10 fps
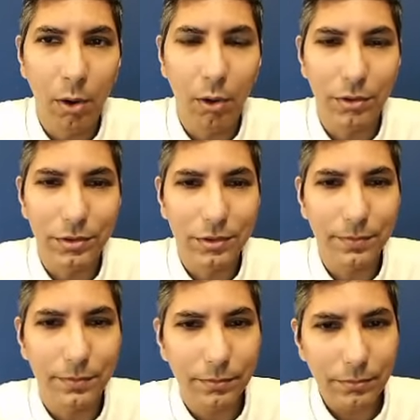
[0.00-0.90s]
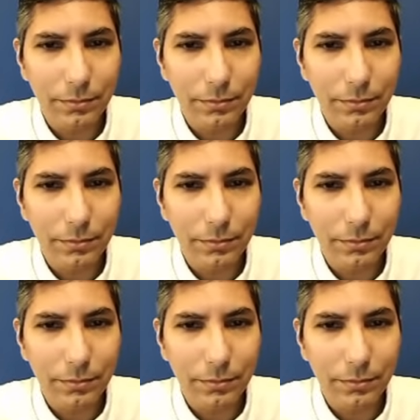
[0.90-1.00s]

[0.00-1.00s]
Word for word: moles.